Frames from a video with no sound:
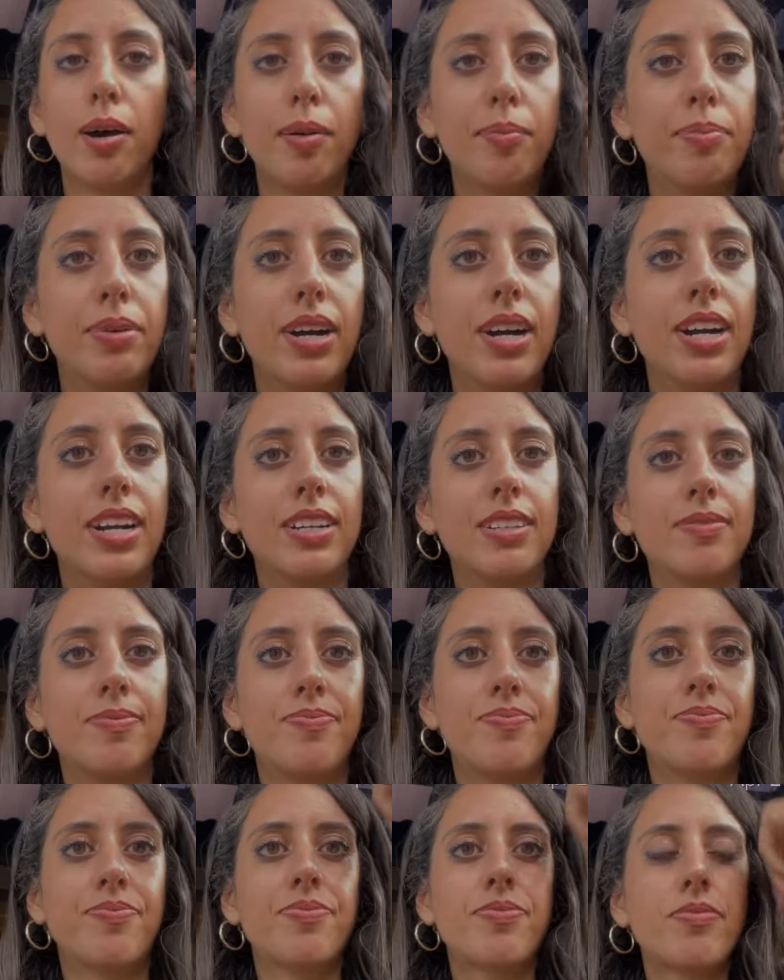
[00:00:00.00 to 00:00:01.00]
But
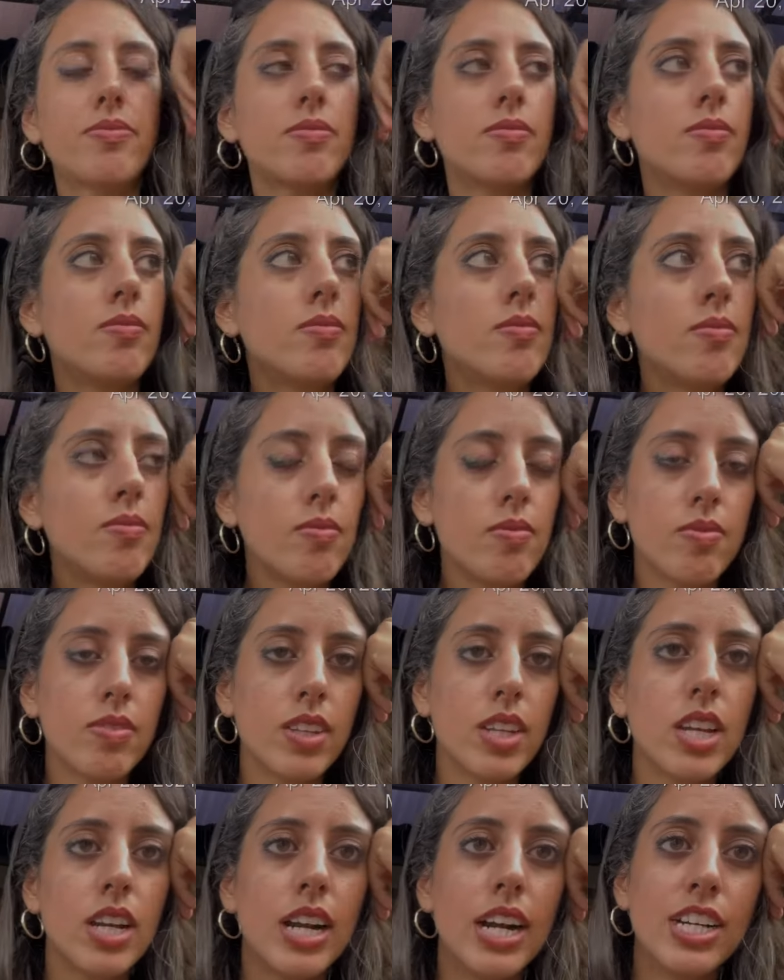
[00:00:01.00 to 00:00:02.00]

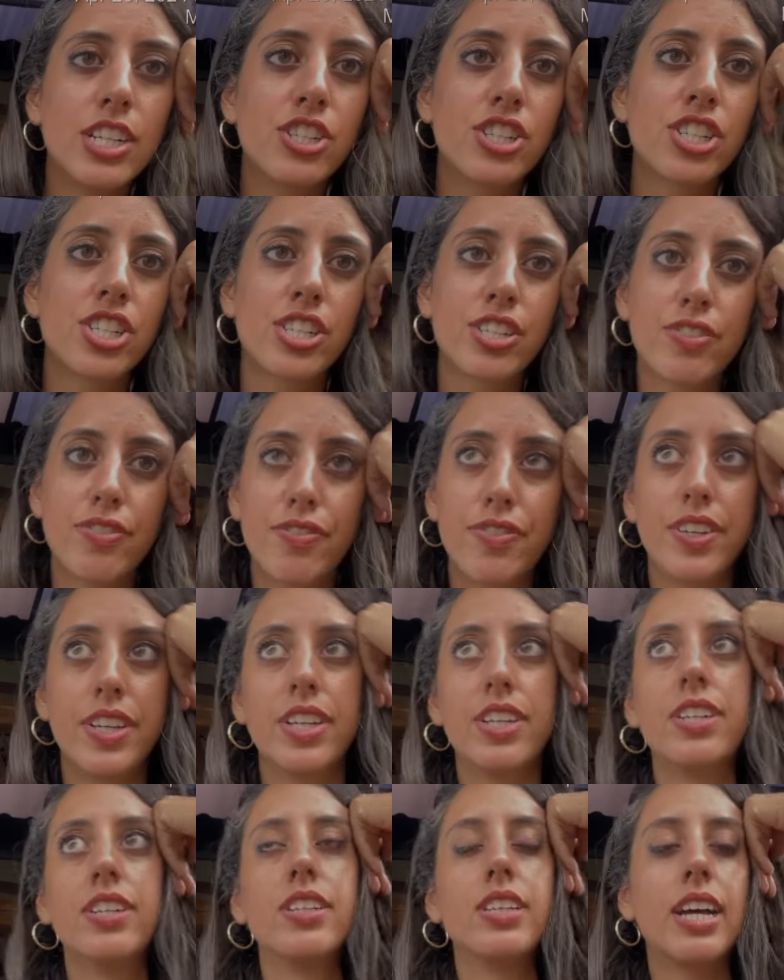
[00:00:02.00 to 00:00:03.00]
I just
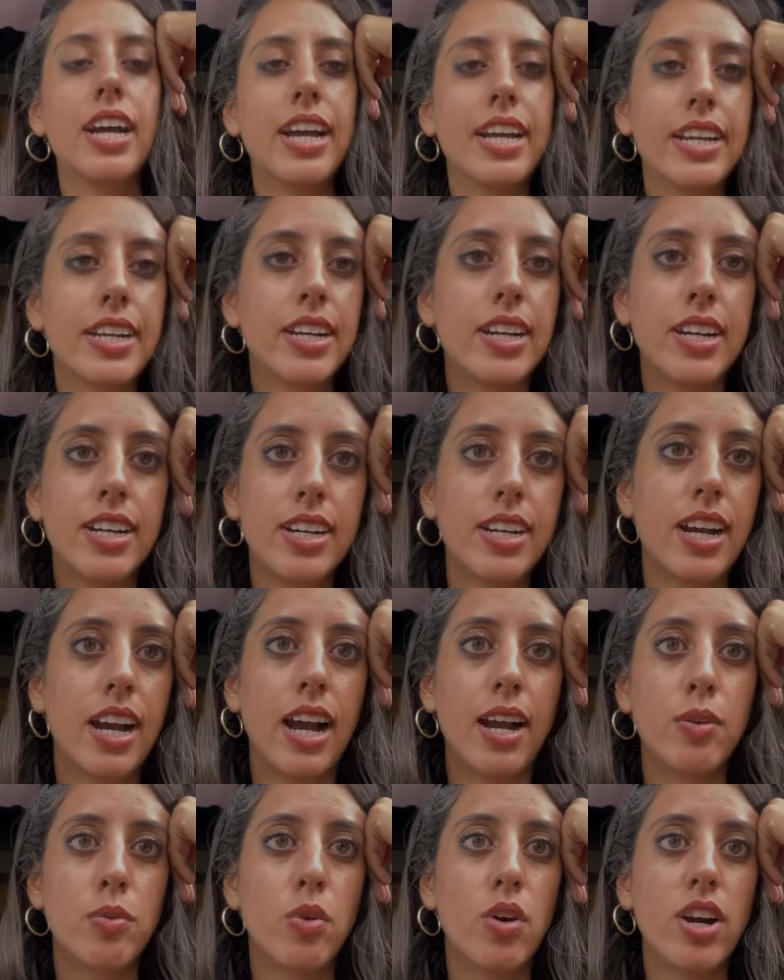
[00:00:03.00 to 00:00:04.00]
feel like
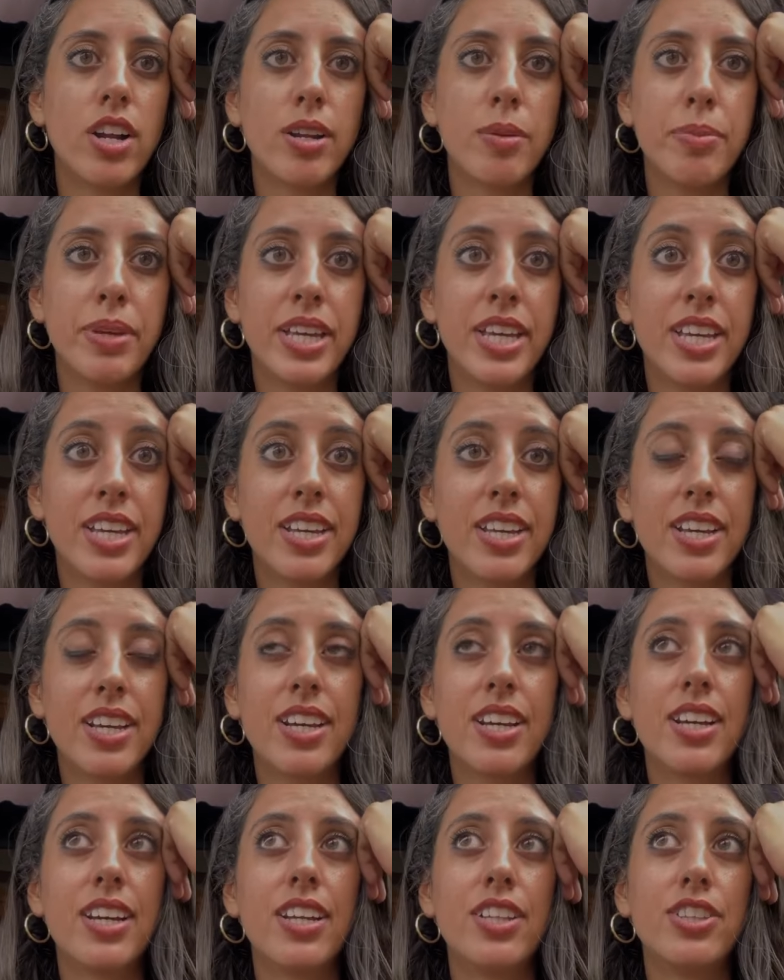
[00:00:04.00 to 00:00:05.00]
I want to be
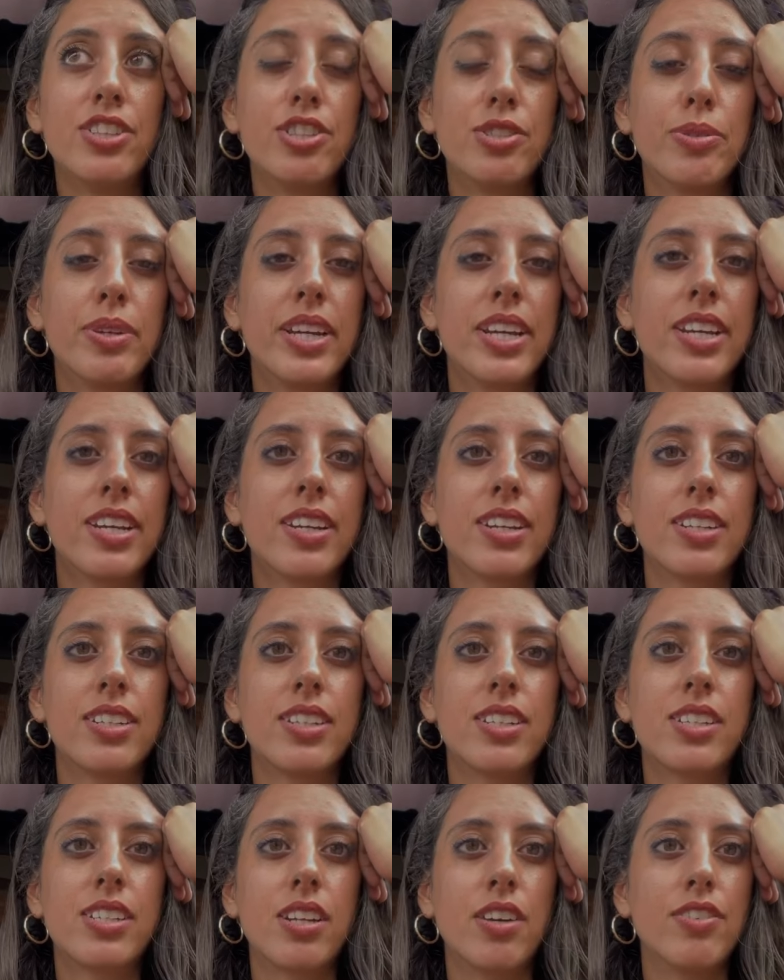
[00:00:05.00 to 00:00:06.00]
doing
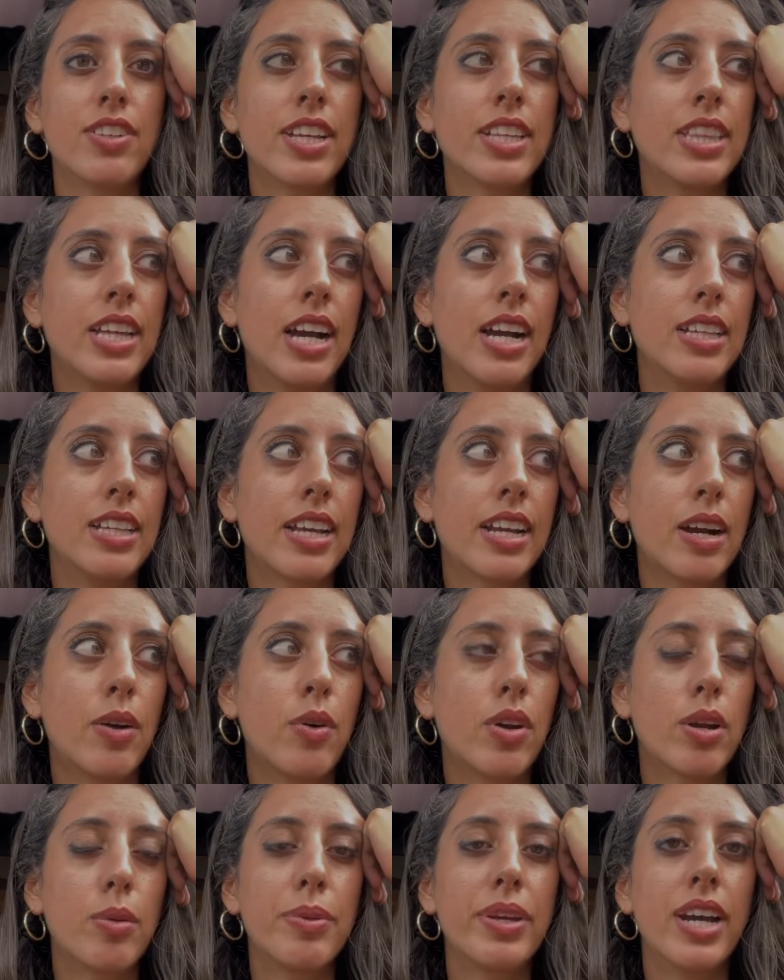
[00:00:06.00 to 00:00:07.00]
stuff like that. Like, I
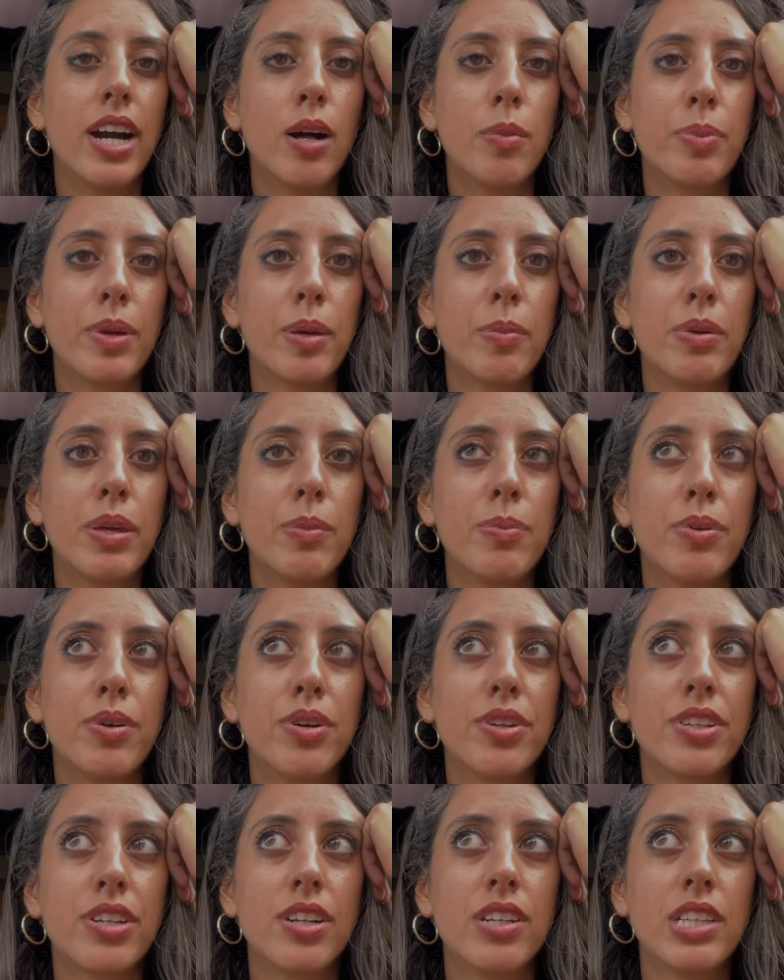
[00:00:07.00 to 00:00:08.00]
want to be helping
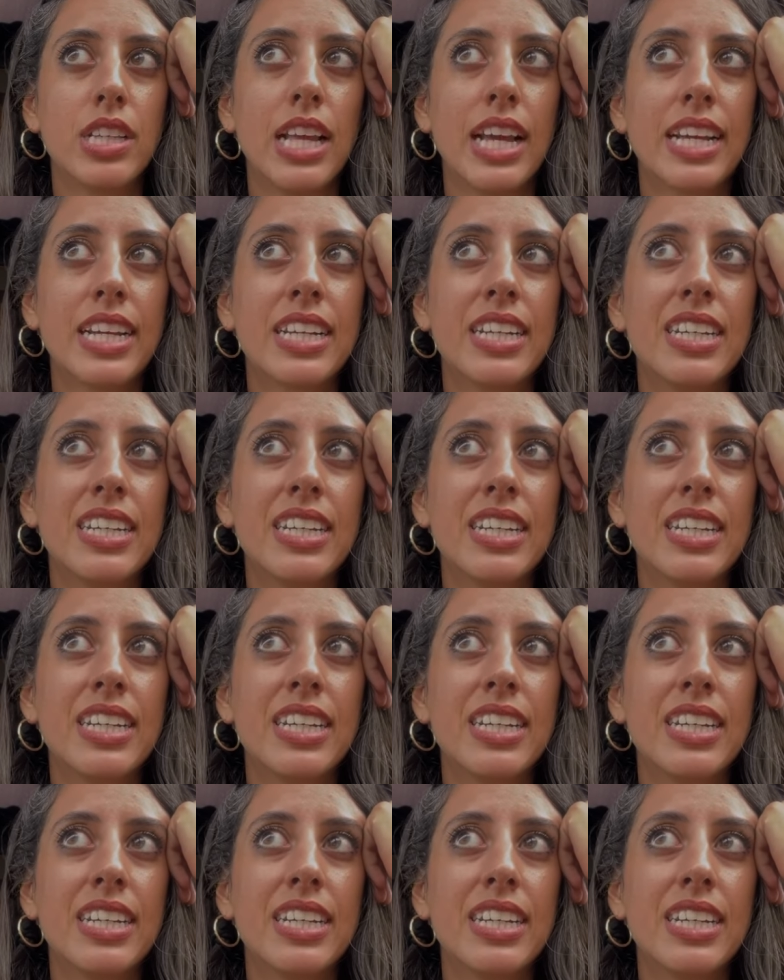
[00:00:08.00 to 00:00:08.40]
people that are like